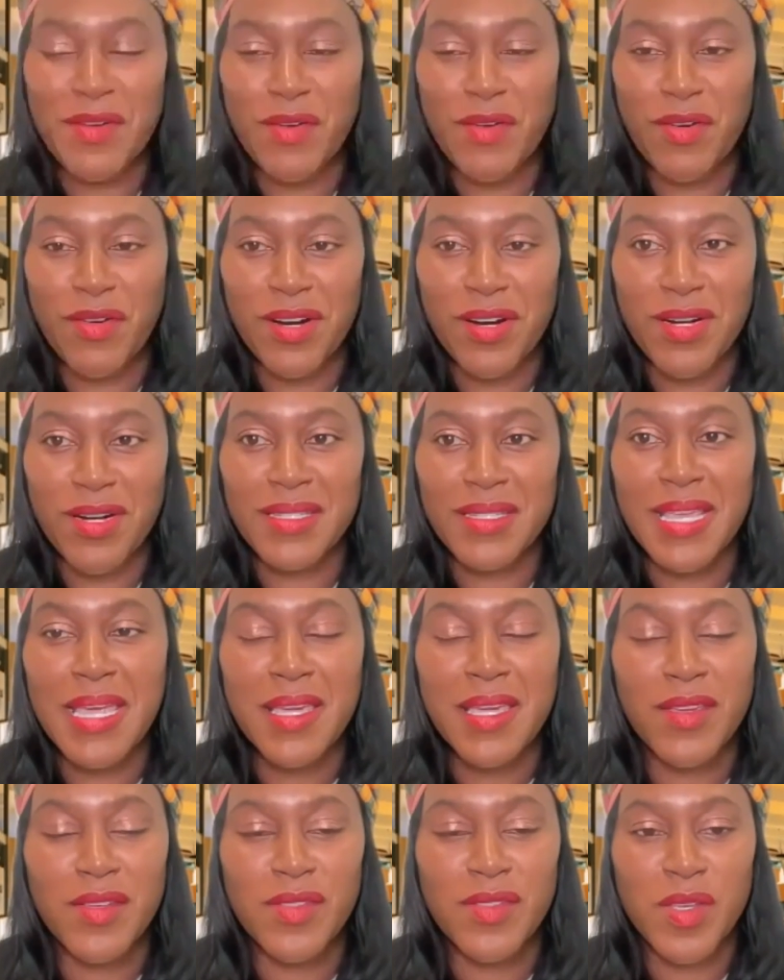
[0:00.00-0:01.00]
course.
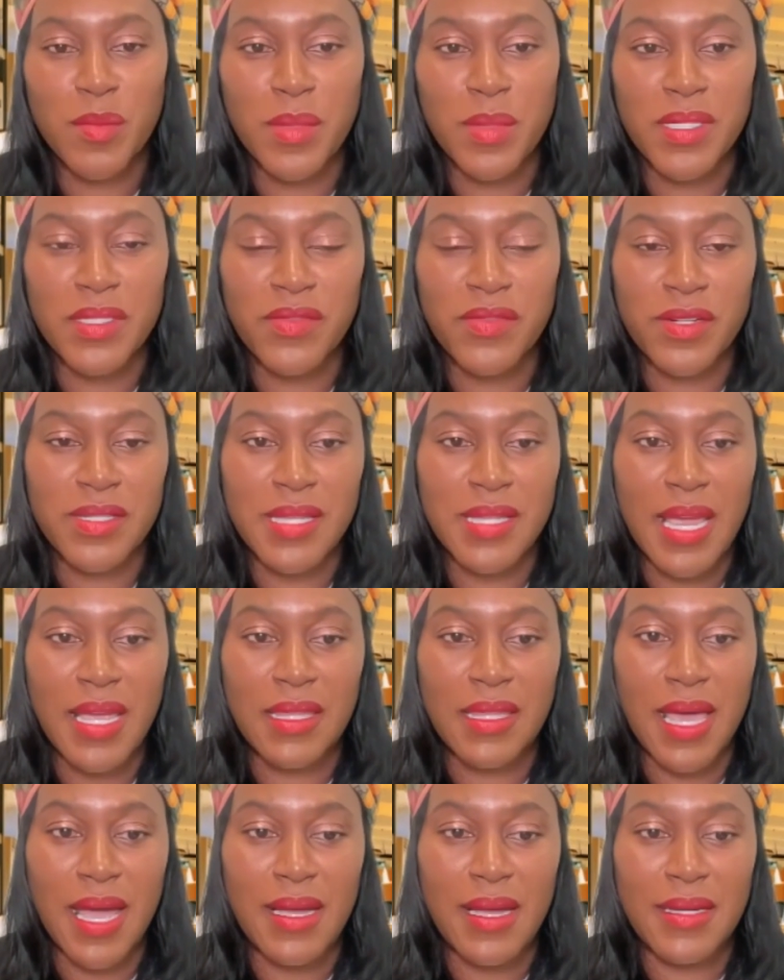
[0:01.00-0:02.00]
Thank you so much for
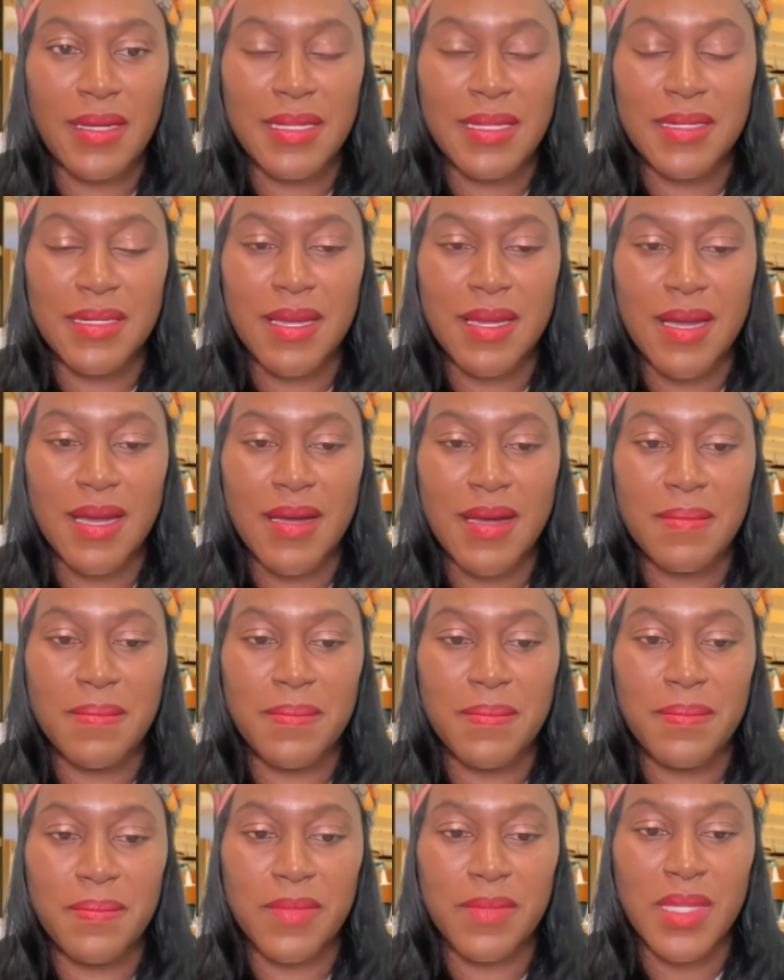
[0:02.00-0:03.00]
saying that
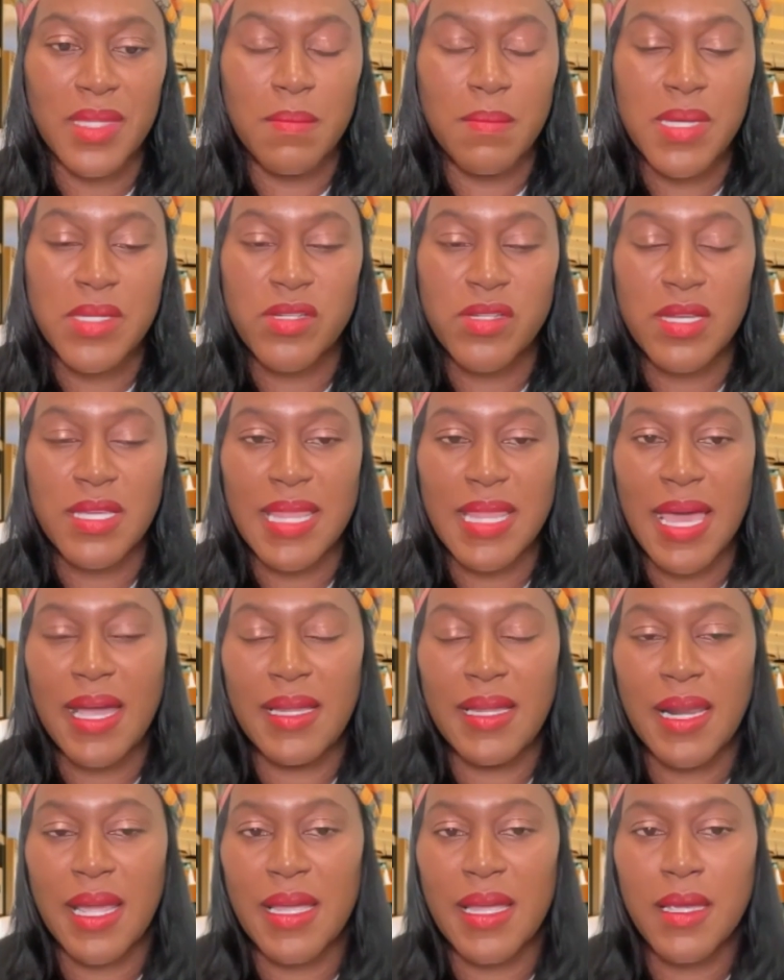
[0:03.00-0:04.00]
and mentioning
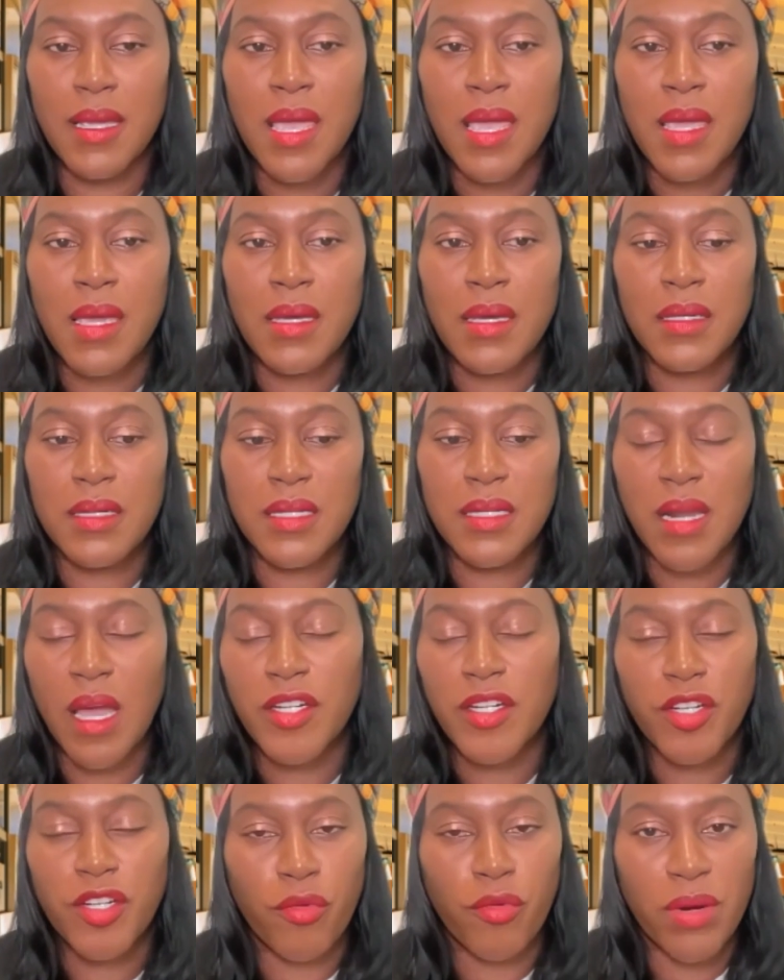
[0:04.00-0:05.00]
that. And I could
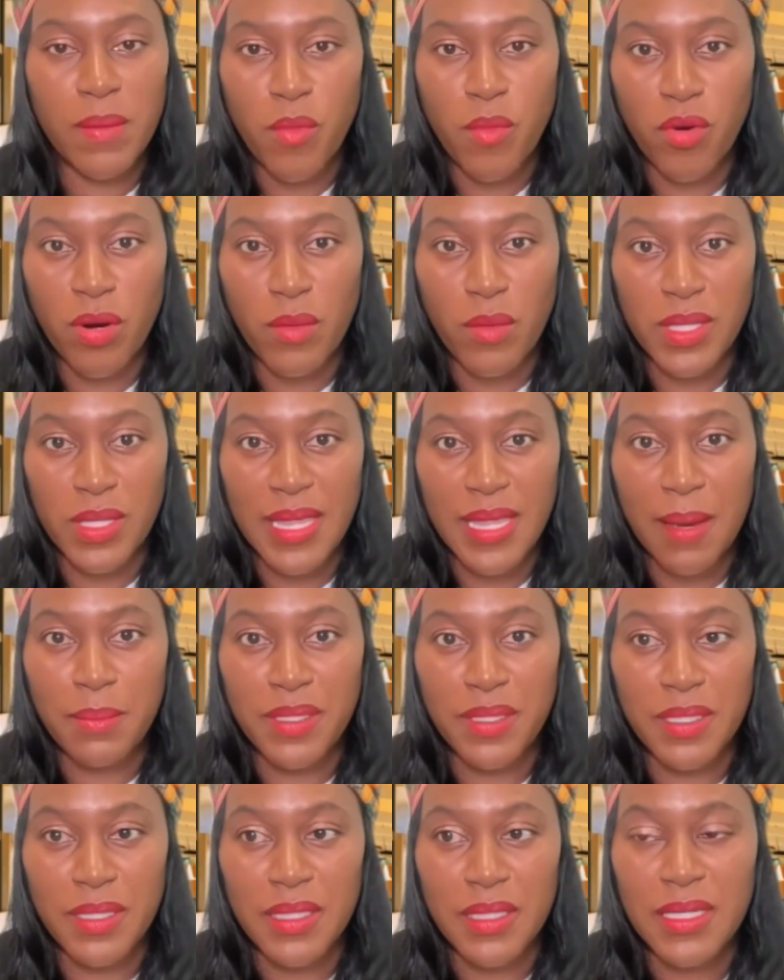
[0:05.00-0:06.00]
not agree more with that
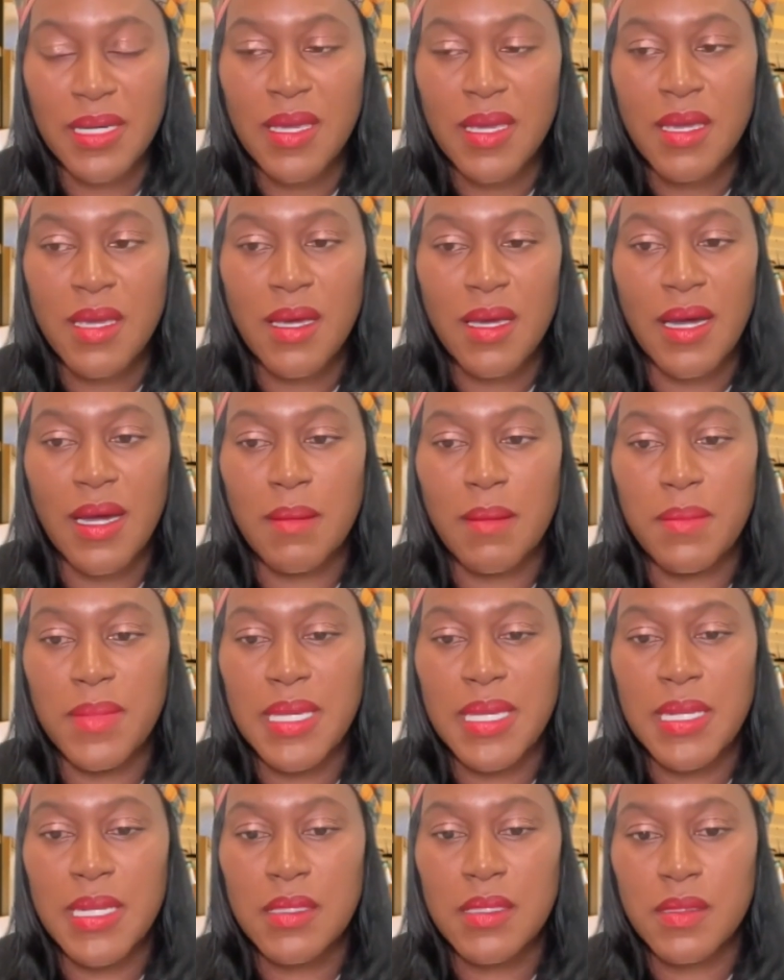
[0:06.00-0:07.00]
book.
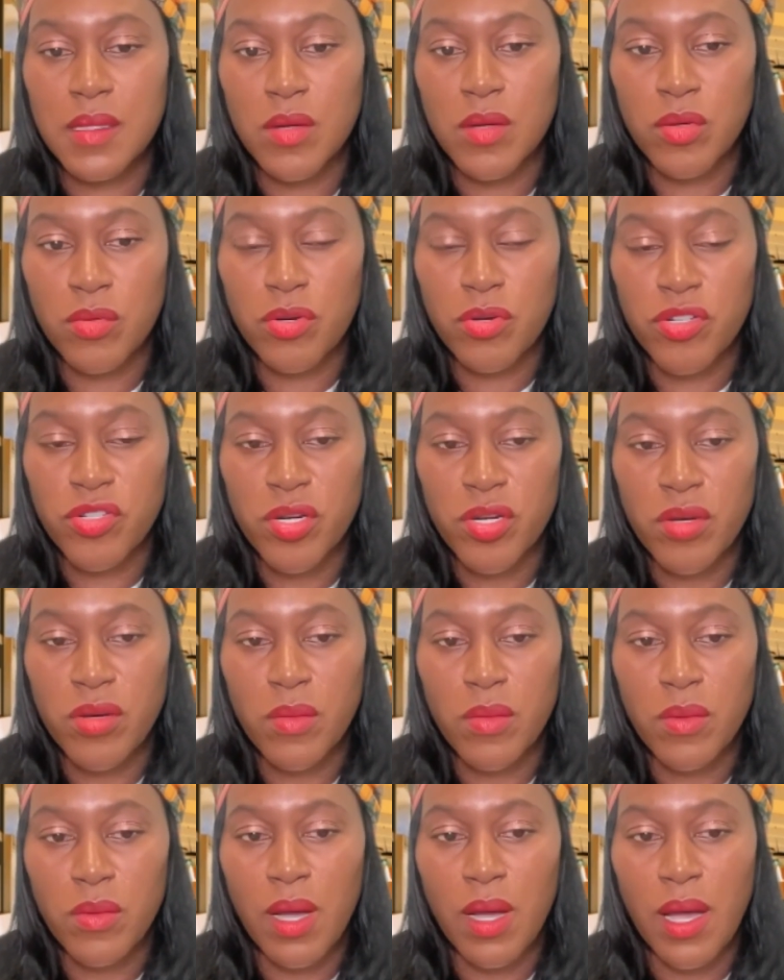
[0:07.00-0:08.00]
It is so
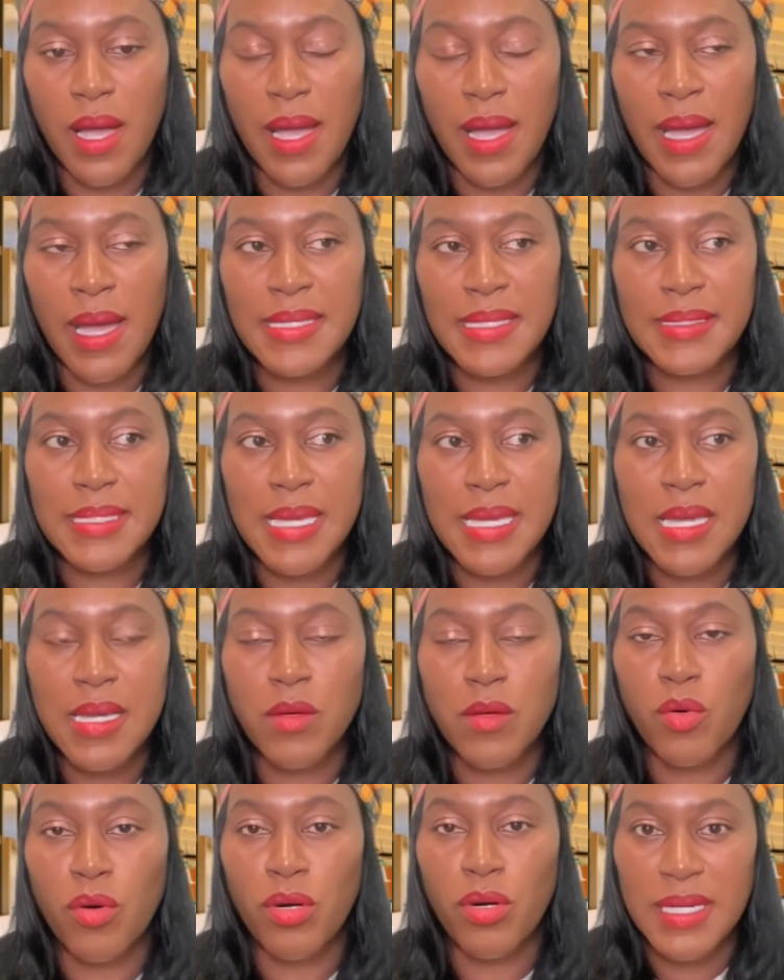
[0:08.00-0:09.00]
crucial. I see
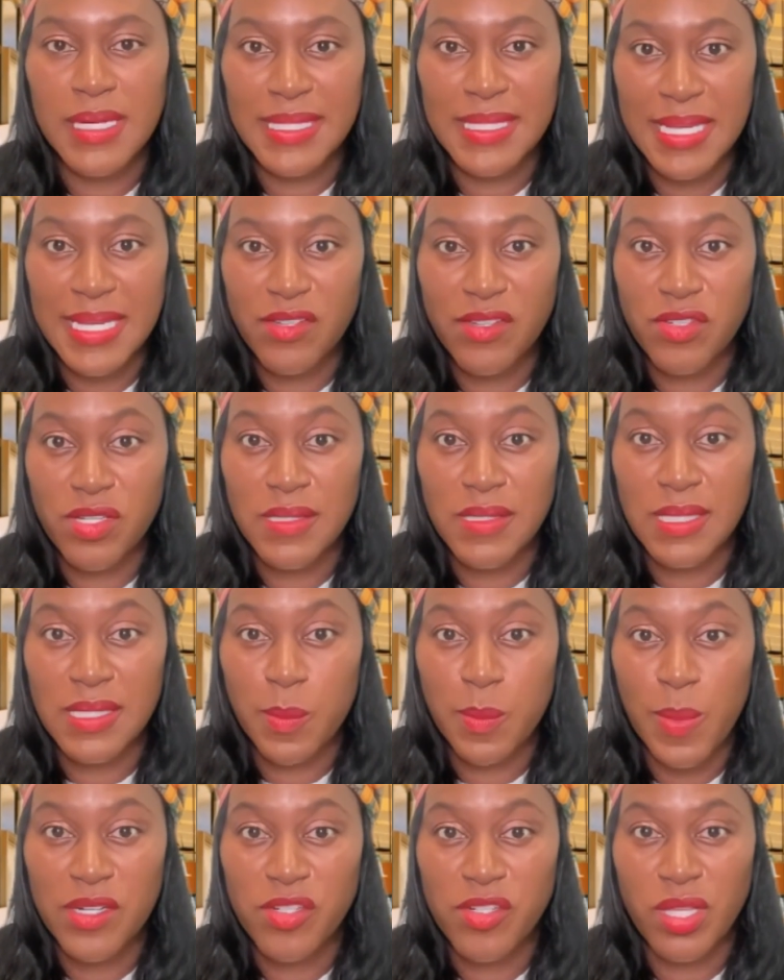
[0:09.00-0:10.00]
in organizations,
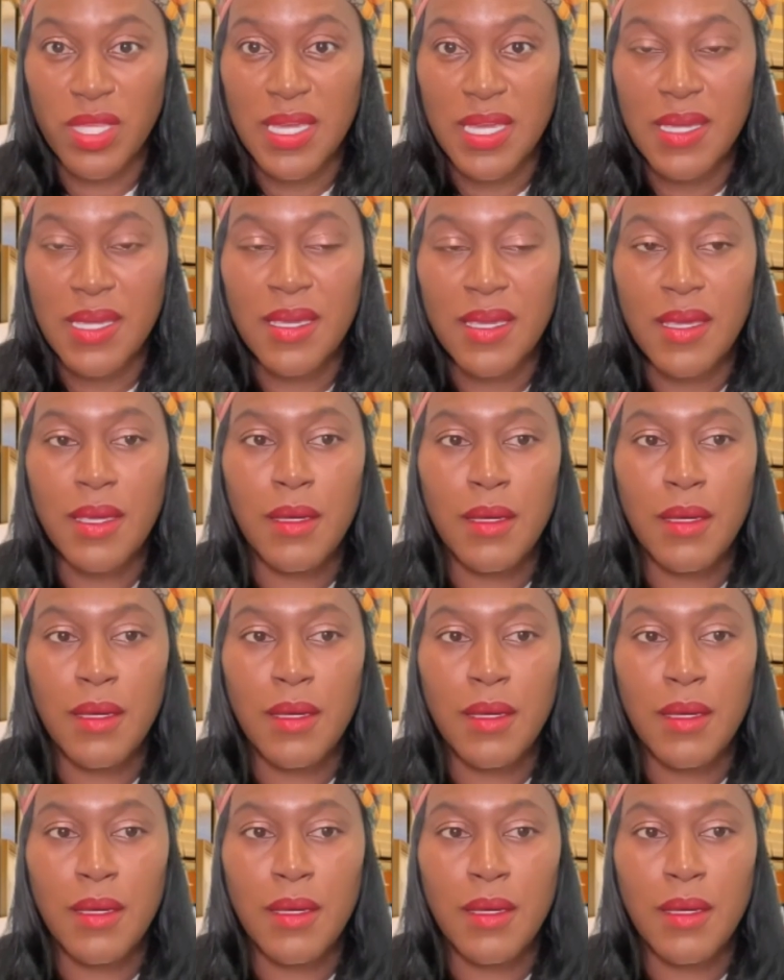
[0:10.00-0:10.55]
especially